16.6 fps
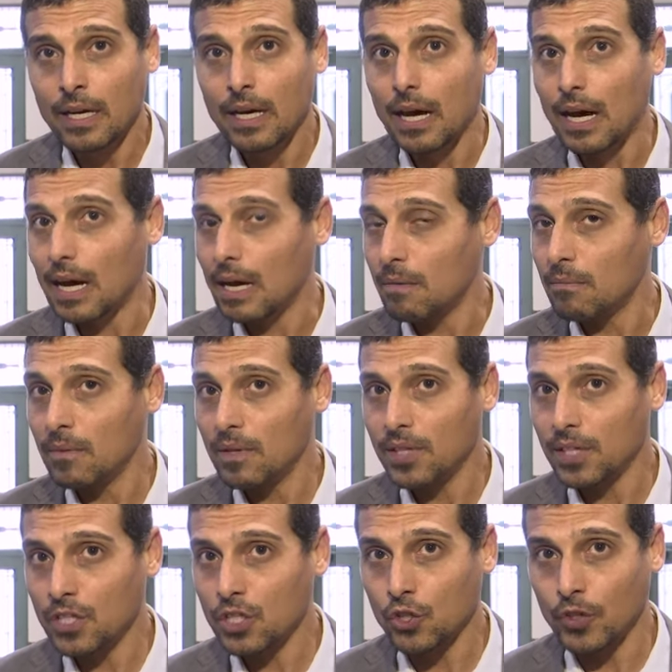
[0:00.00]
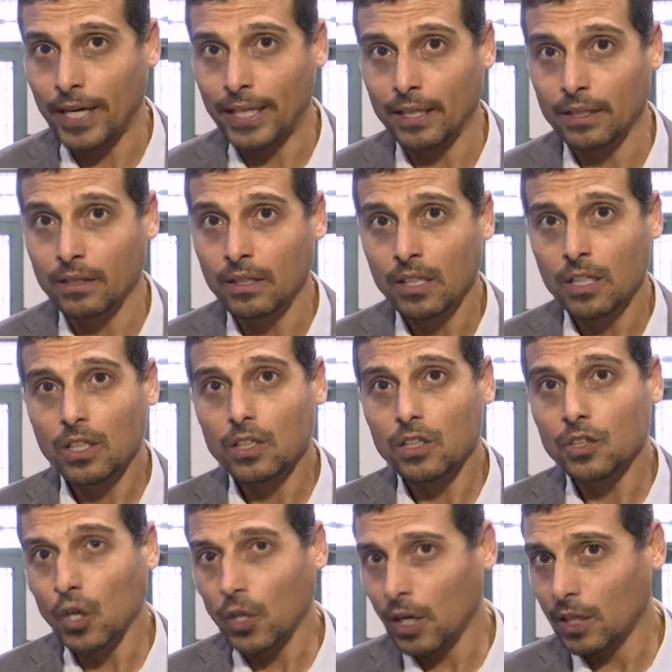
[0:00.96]
Um, the Australian,
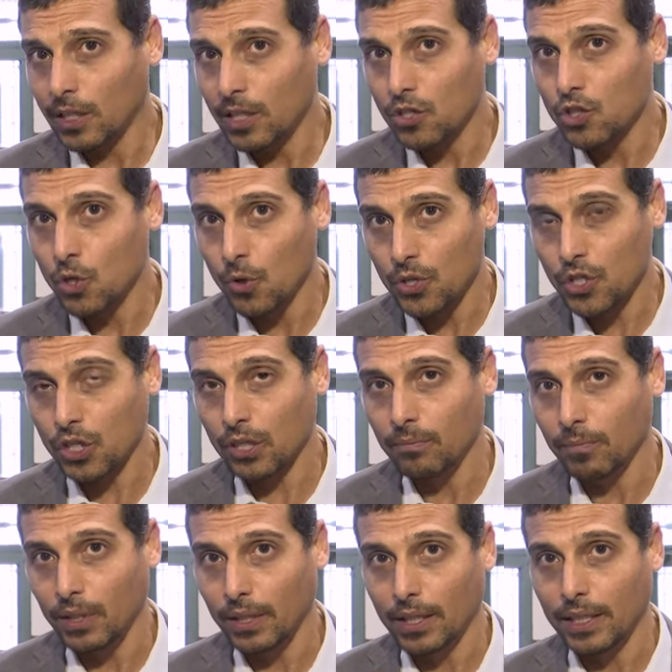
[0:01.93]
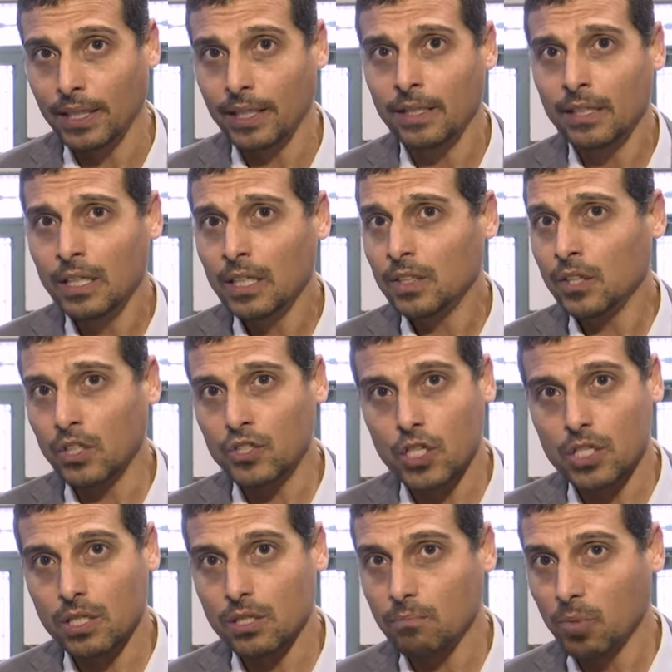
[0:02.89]
not only the Jewish community, not
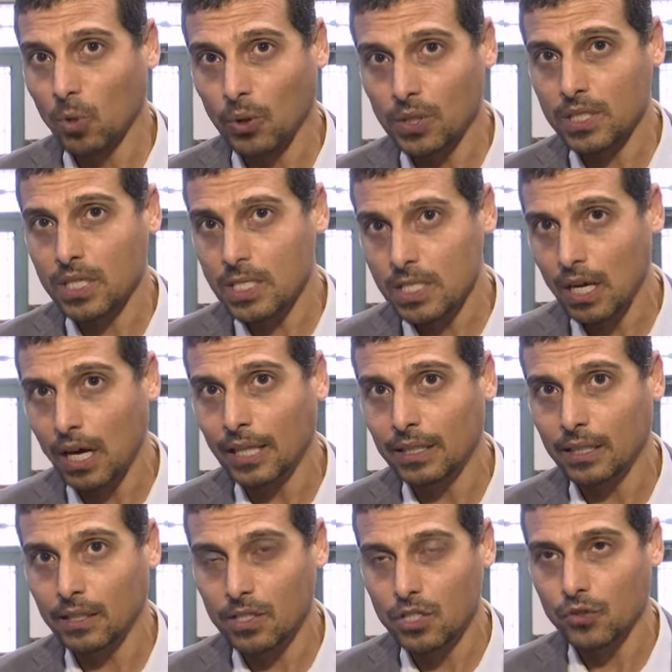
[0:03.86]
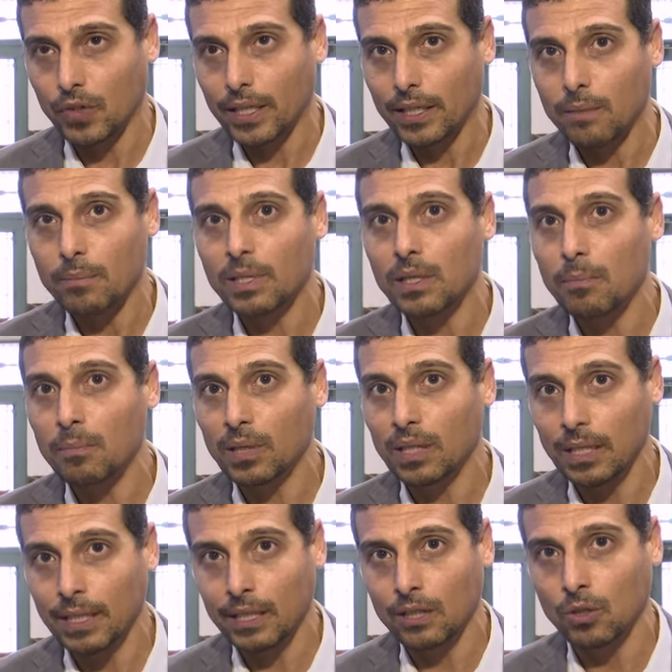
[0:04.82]
just the broader society in Australia, but the
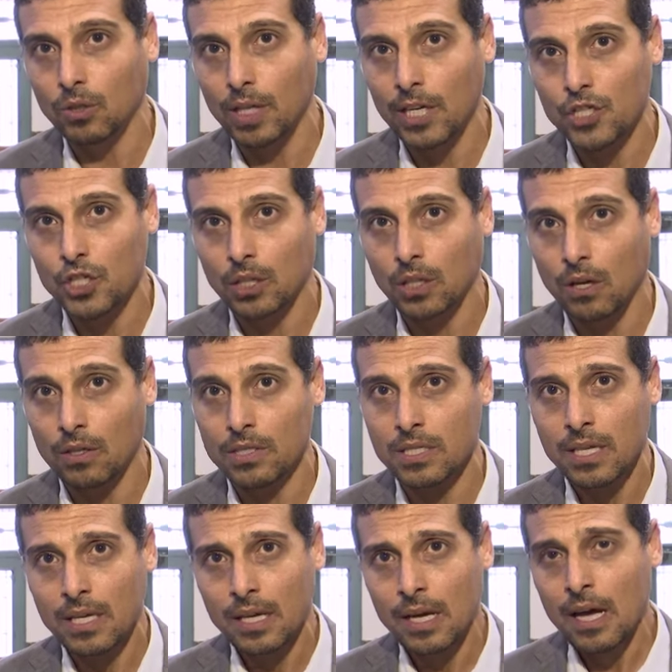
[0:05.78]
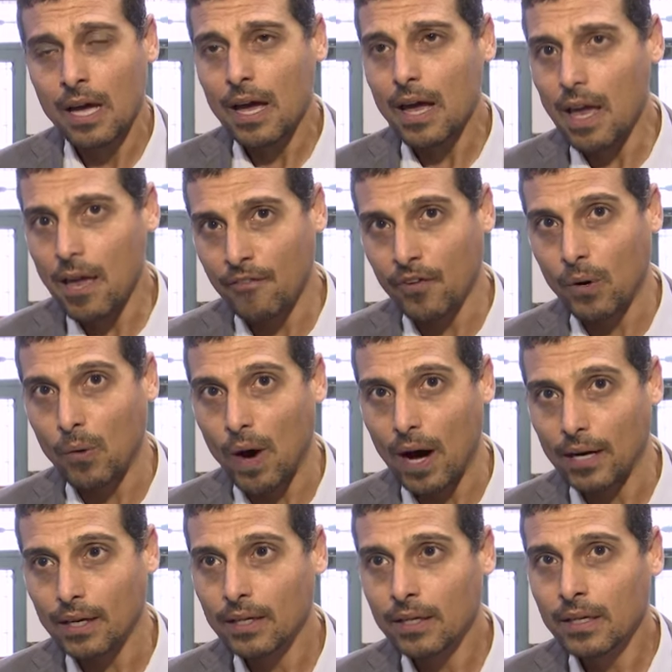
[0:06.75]
political echelons,
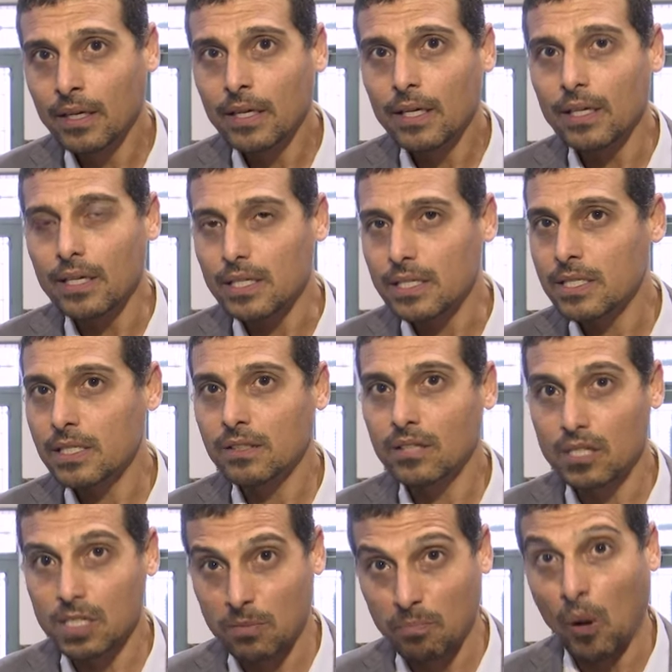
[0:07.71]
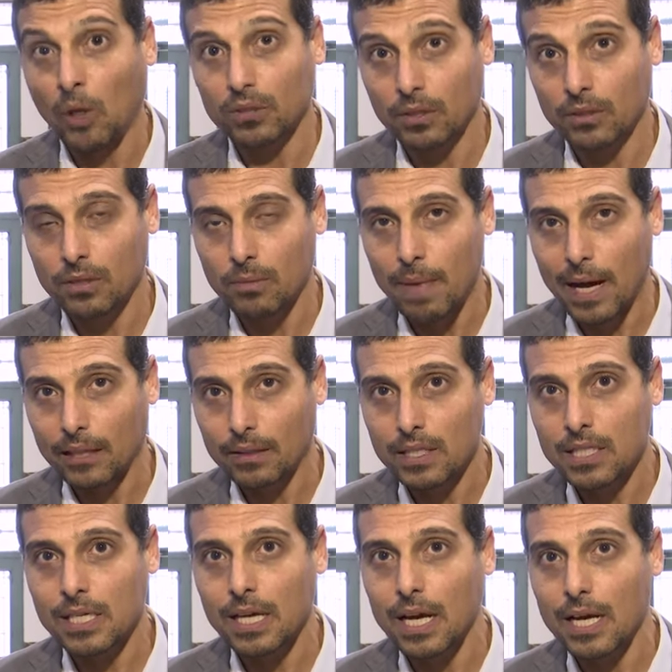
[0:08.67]
everyone is despondent about
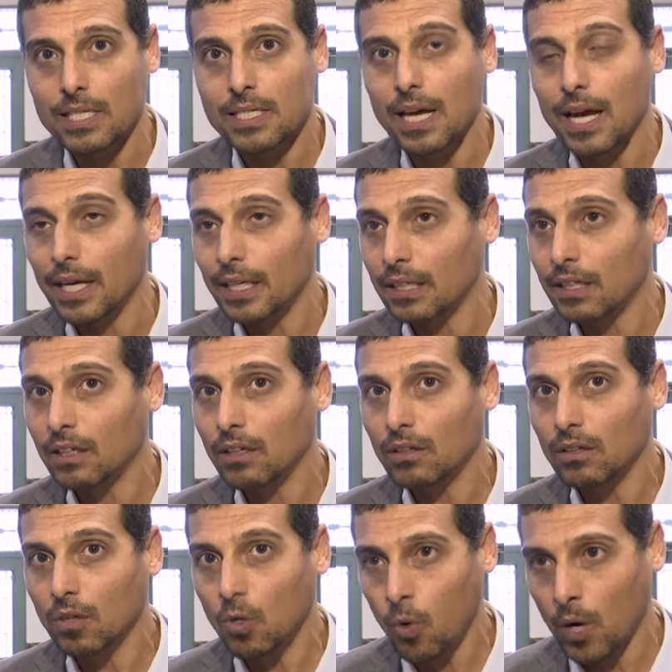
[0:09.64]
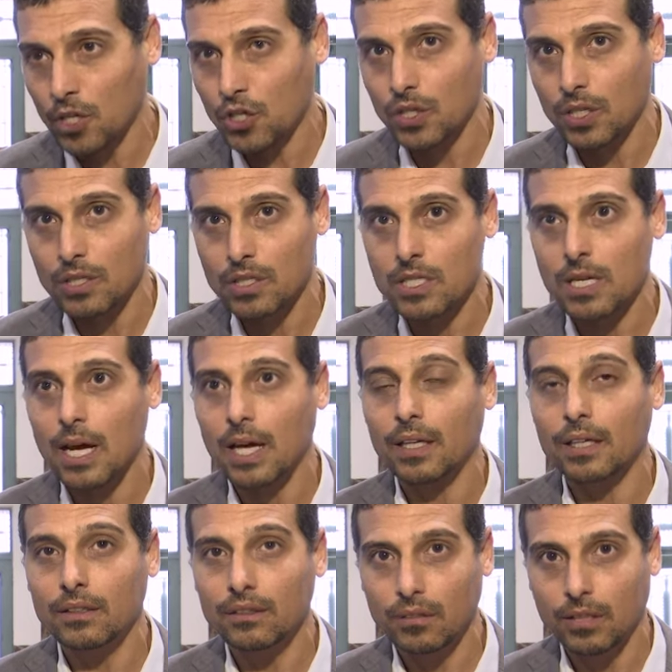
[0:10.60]
this case, and questions are
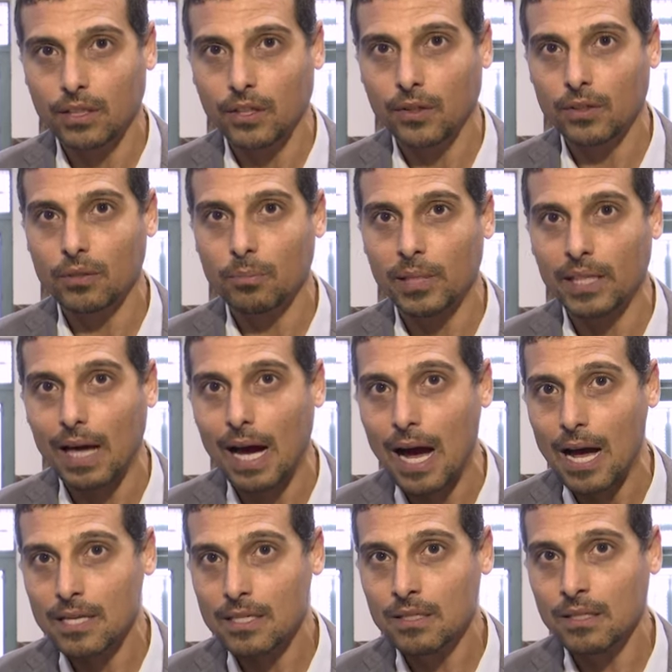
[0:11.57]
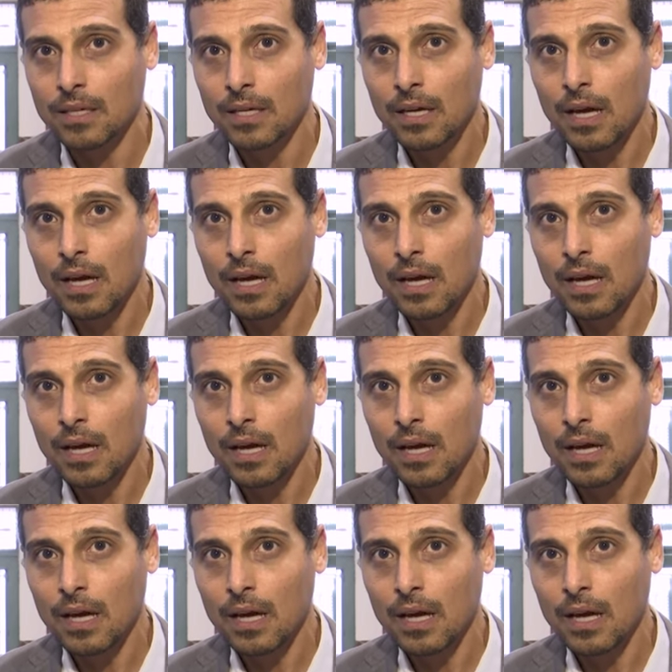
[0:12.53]
continuing to be asked.